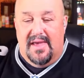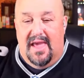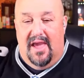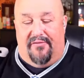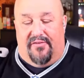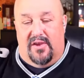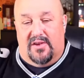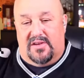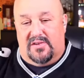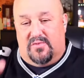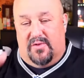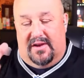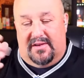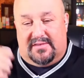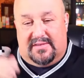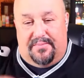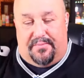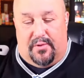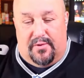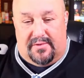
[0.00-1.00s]
If you just want
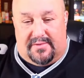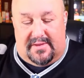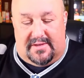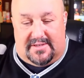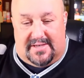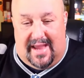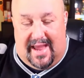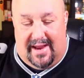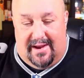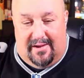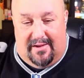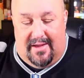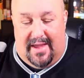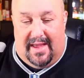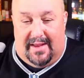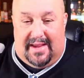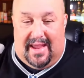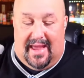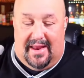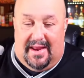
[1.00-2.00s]
to support the channel
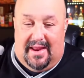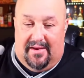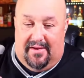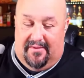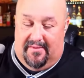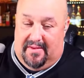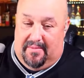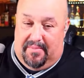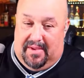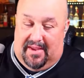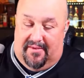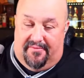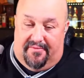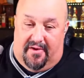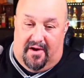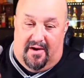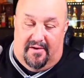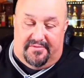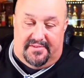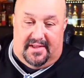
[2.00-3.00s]
and get and be
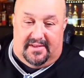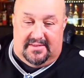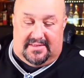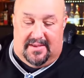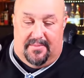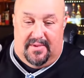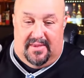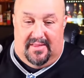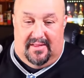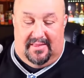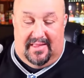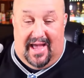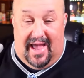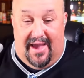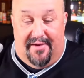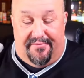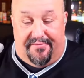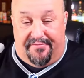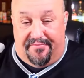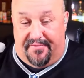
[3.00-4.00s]
involved on some of the
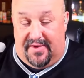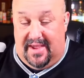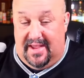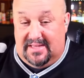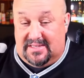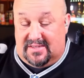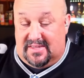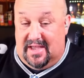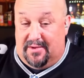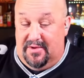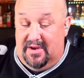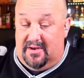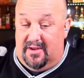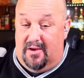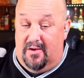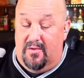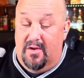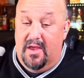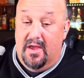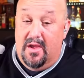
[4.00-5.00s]
live feeds that we
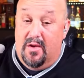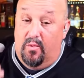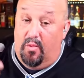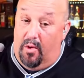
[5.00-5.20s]
do,